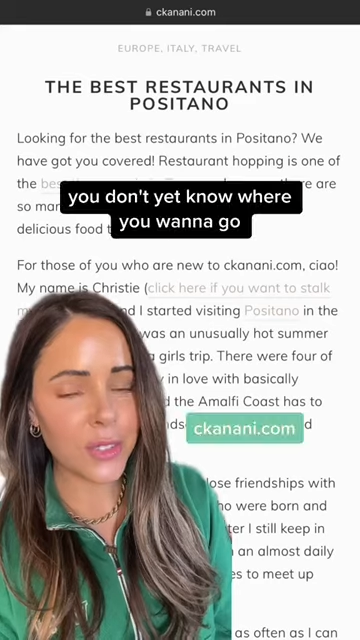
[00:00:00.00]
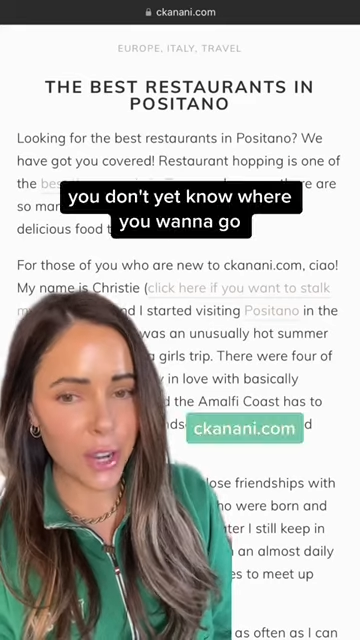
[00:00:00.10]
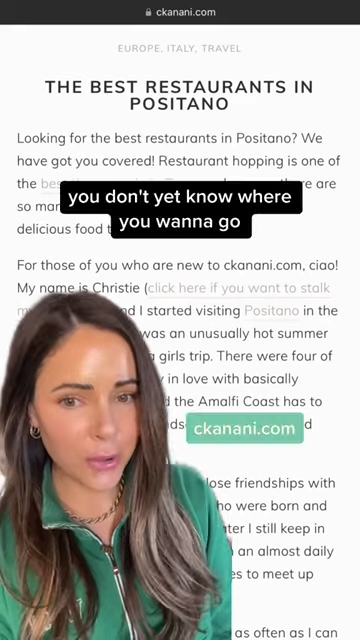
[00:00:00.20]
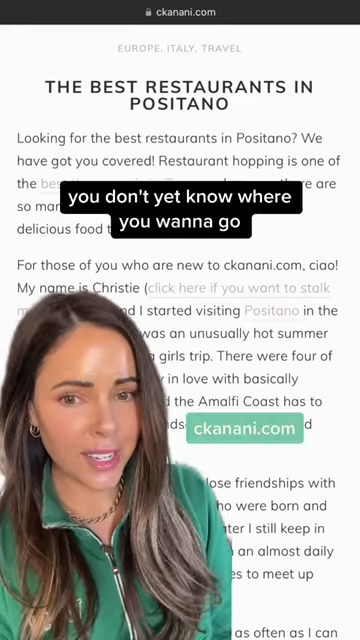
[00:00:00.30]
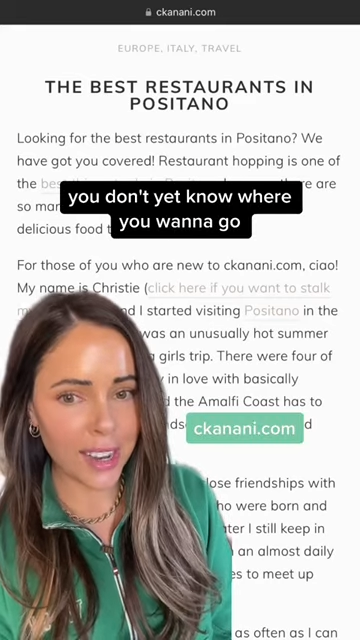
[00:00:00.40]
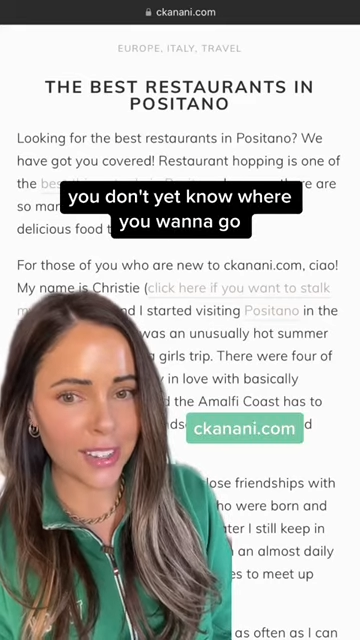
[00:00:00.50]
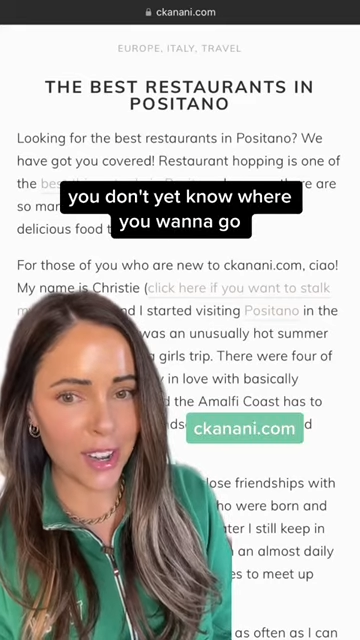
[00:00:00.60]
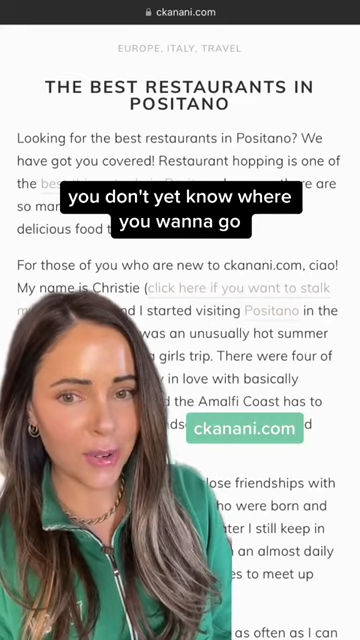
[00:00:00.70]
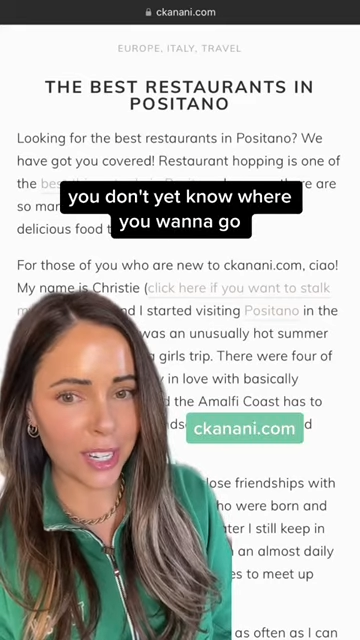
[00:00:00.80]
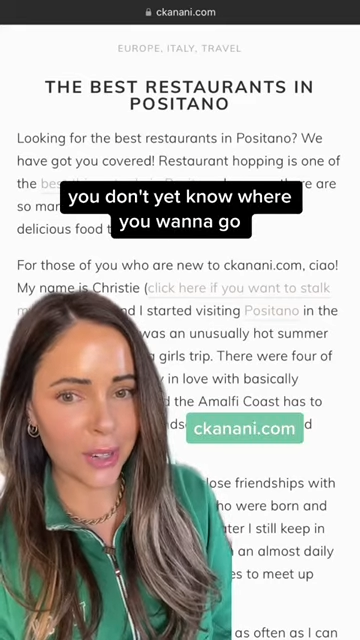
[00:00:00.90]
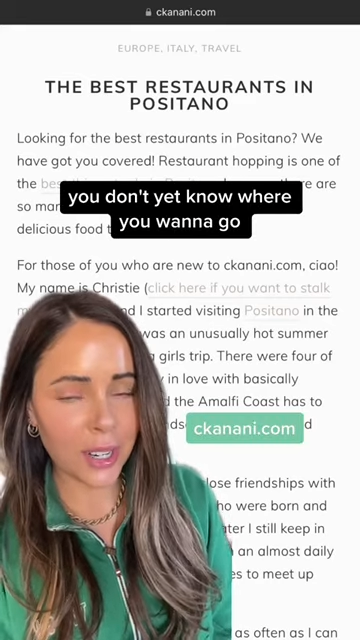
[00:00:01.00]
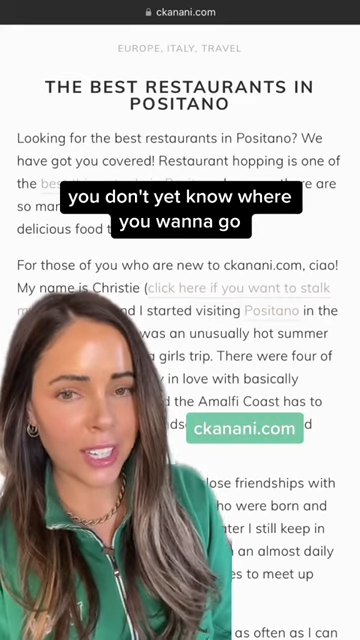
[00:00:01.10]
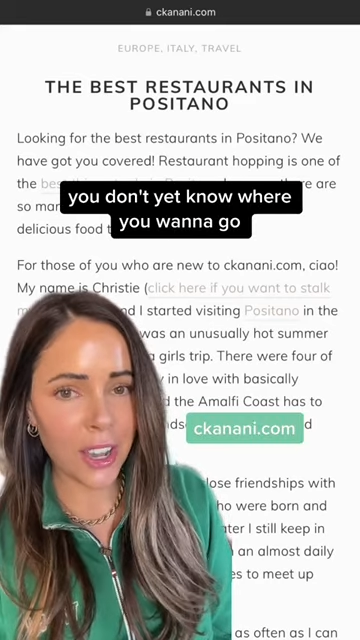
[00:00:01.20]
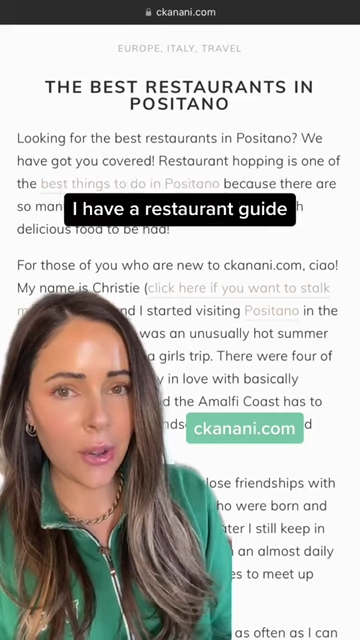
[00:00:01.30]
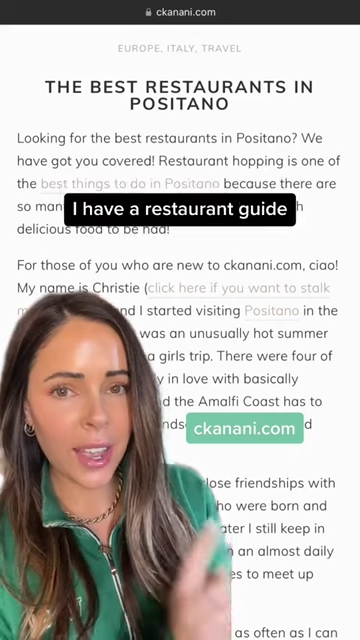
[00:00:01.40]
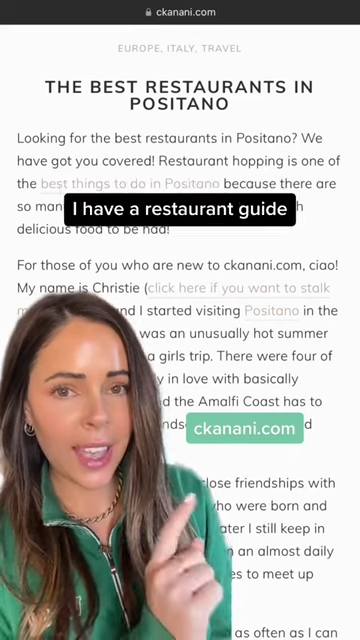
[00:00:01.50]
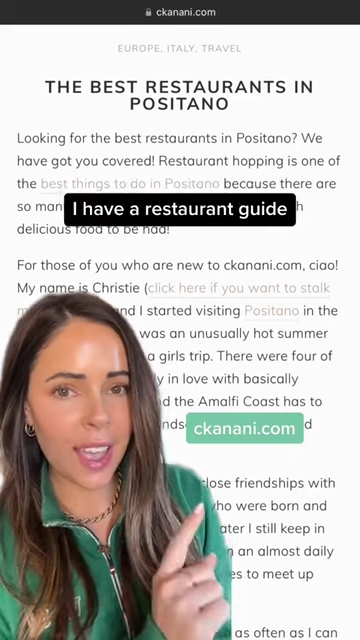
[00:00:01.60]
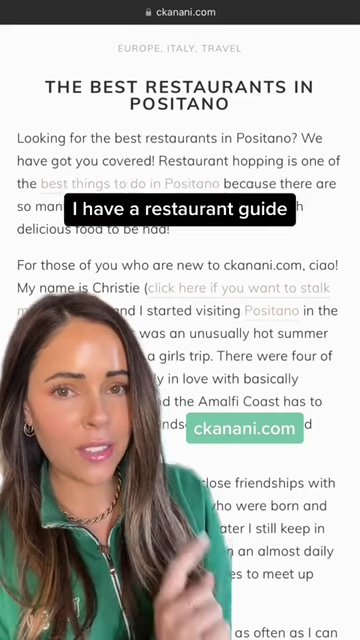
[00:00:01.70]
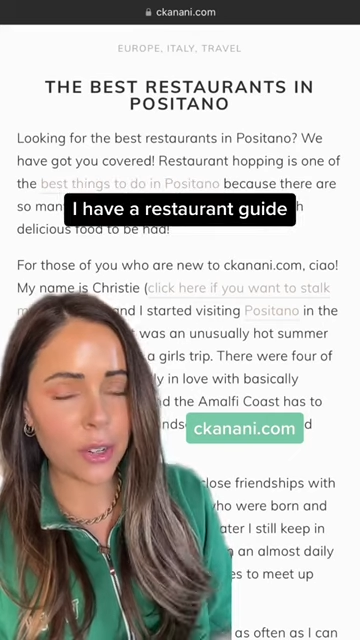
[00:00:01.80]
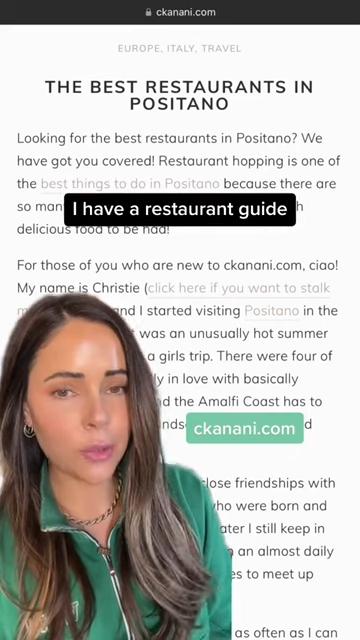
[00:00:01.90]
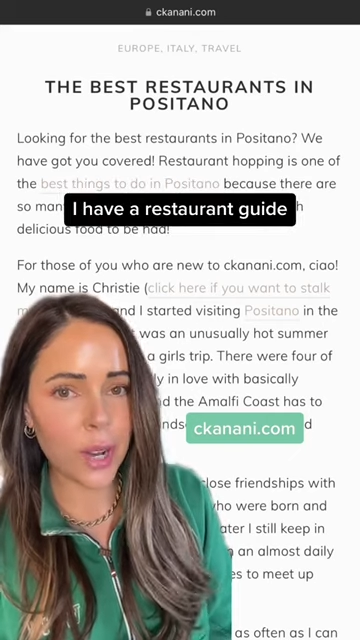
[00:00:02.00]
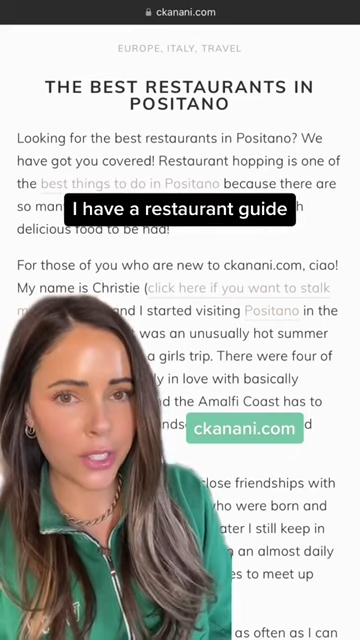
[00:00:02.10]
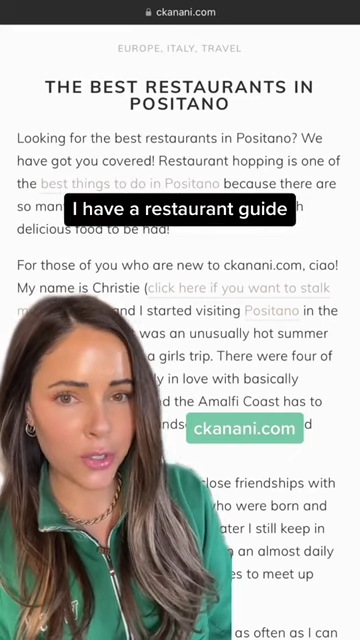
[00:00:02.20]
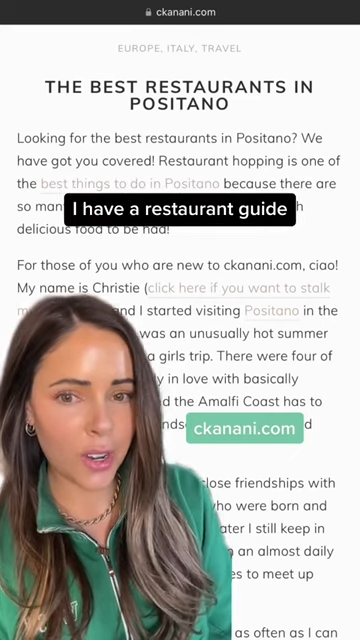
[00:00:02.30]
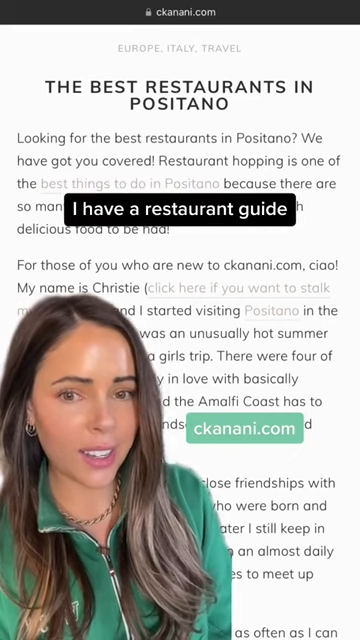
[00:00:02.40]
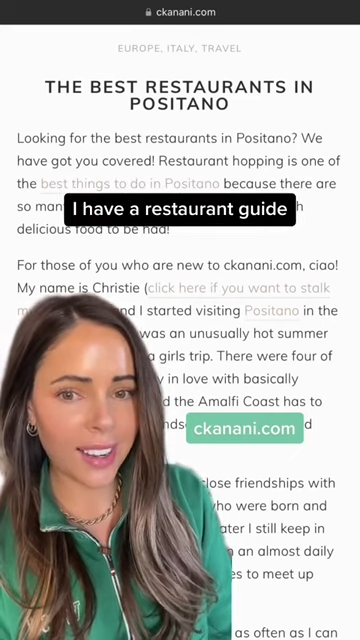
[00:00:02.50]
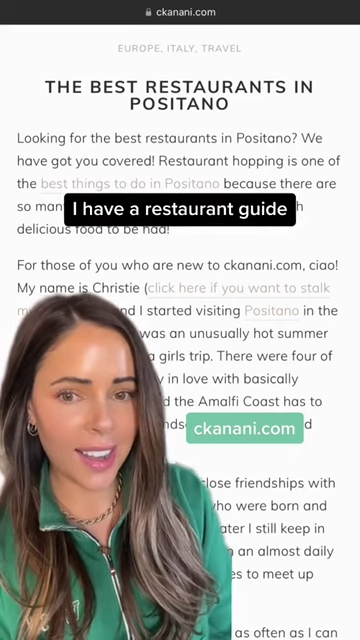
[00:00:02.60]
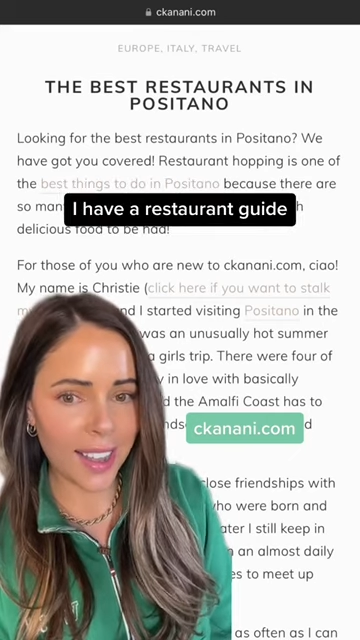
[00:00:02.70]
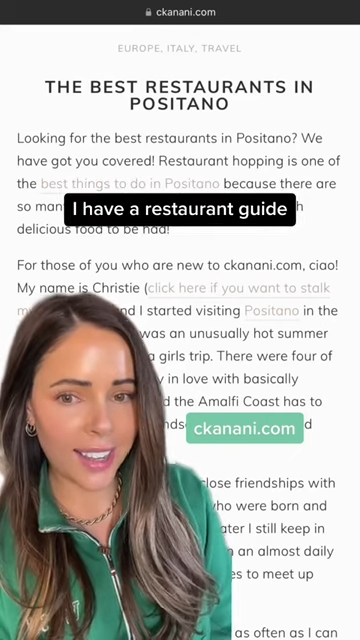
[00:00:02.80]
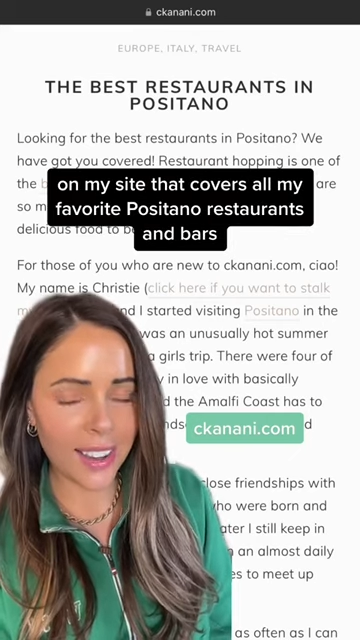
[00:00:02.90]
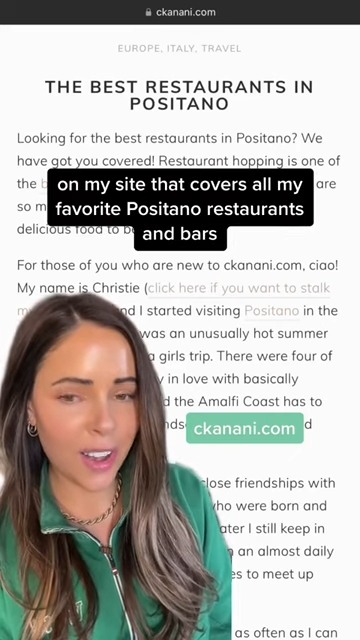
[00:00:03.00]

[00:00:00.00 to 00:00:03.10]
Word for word: don't yet know where you want to go, I have a restaurant guide